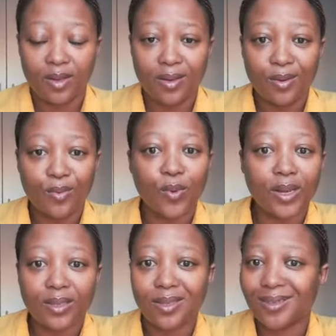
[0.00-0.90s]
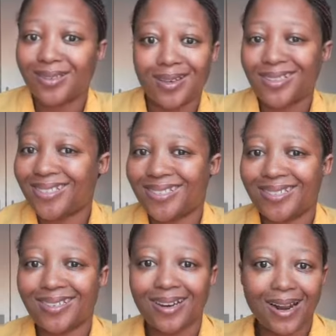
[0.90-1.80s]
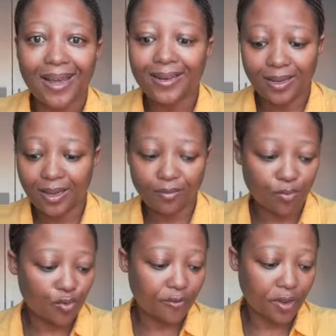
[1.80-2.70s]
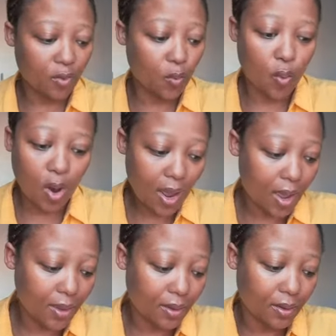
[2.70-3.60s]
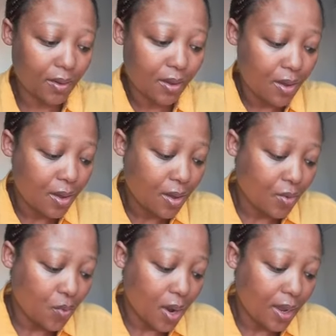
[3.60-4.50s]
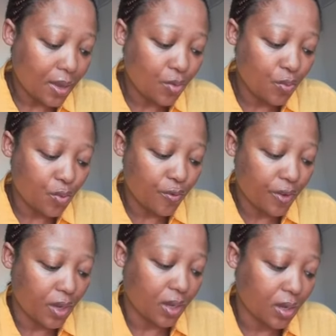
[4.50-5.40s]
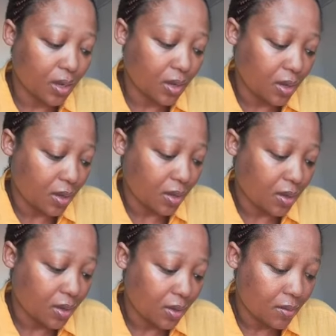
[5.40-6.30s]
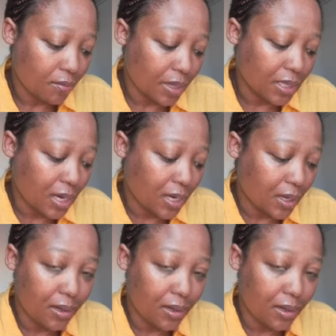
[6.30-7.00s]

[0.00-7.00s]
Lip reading: Why is this thing sliding and moving? Why? Why are you moving, my darling?